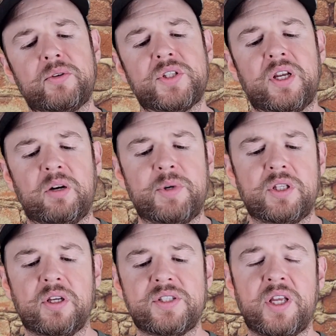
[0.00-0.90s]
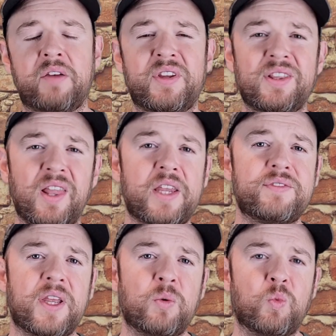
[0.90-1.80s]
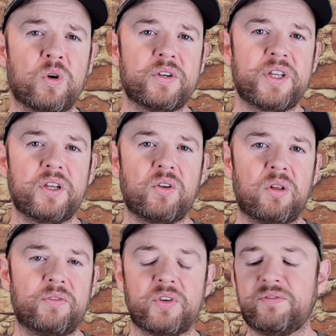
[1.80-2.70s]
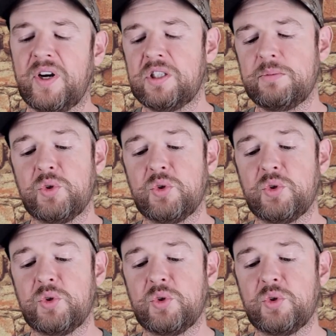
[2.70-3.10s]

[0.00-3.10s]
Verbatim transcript: State Armory does have a lifetime warranty on all of their firearms.